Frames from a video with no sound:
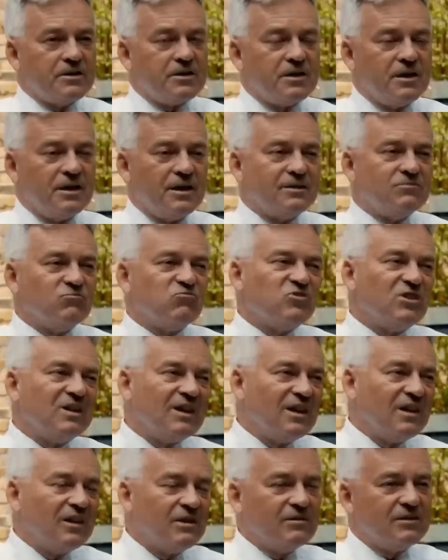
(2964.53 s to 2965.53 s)
saying,
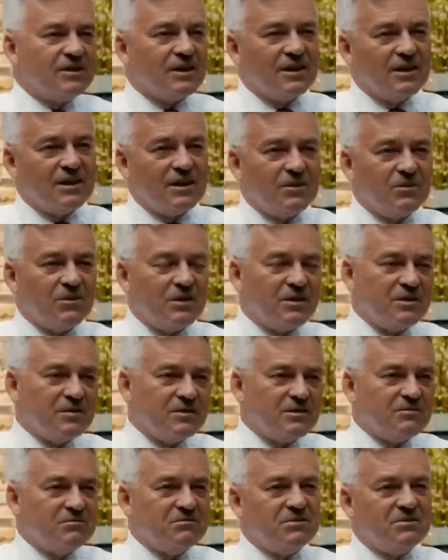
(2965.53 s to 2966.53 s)
at
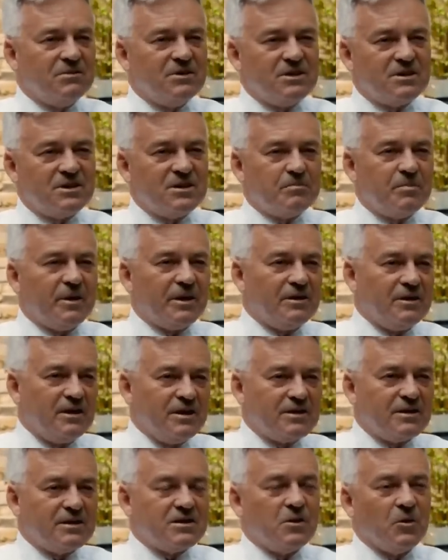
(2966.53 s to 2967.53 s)
least
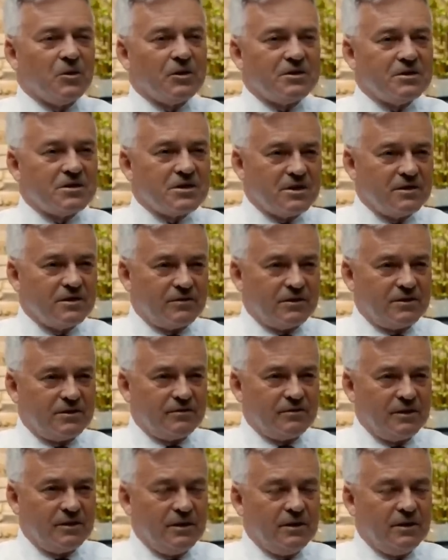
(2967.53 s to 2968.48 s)
he's not a Conservative.